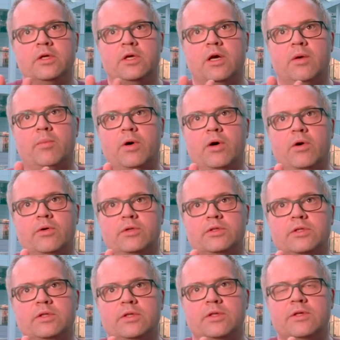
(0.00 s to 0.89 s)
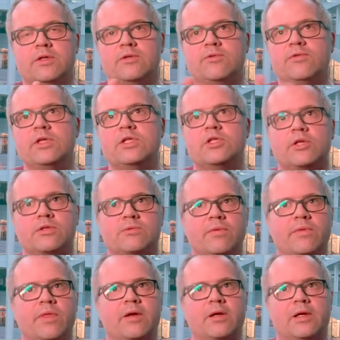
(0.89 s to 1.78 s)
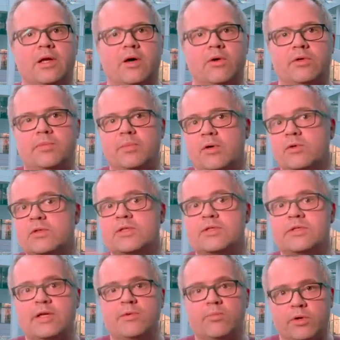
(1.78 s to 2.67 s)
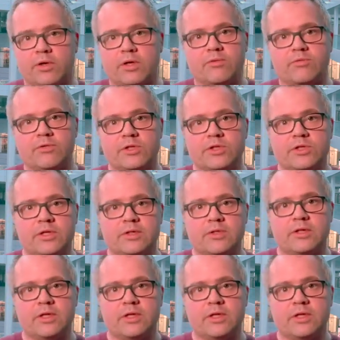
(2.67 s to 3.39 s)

about uh, these features within cloud, about these networking features.